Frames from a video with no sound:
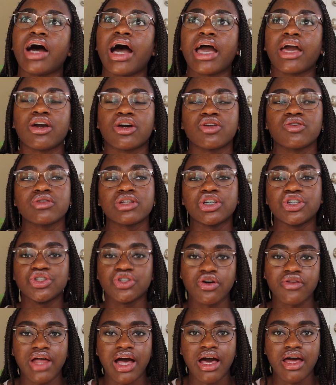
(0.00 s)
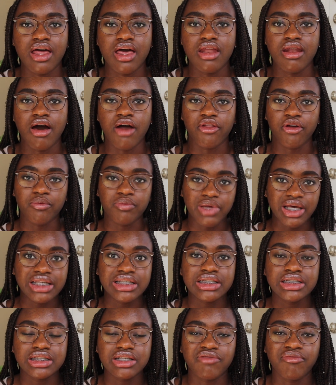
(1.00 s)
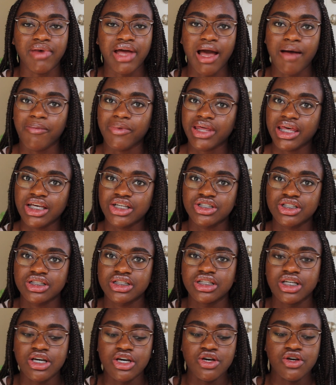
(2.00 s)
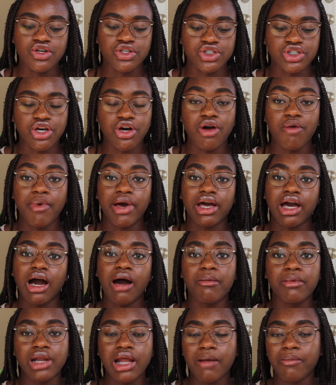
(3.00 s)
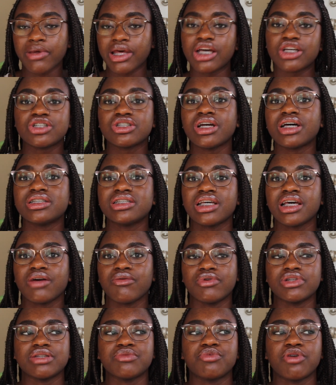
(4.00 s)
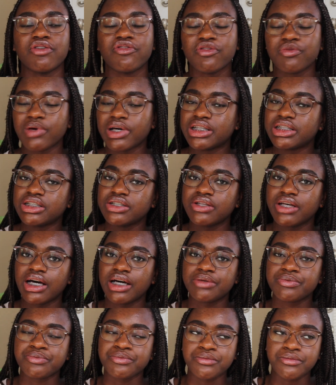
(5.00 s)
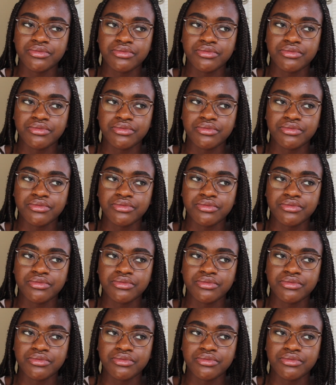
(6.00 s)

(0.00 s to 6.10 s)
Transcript: I couldn't really show that in other places of my application, so my common application essay was the perfect place to do that.